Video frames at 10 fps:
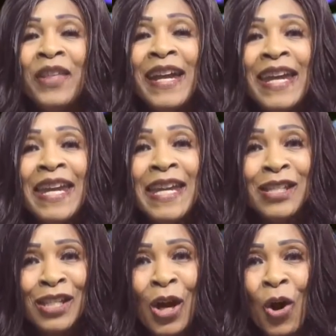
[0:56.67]
The
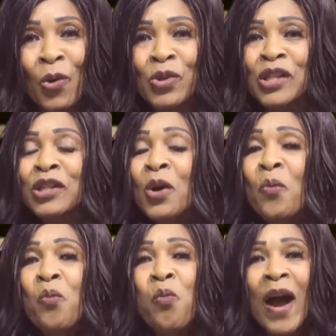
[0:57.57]
East Coast, the
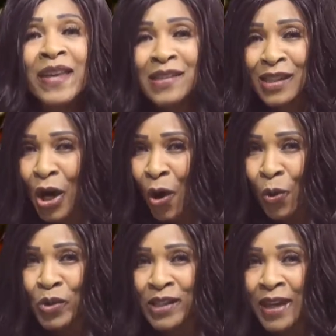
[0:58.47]
West
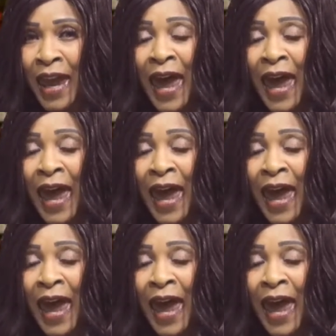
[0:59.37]
Coast,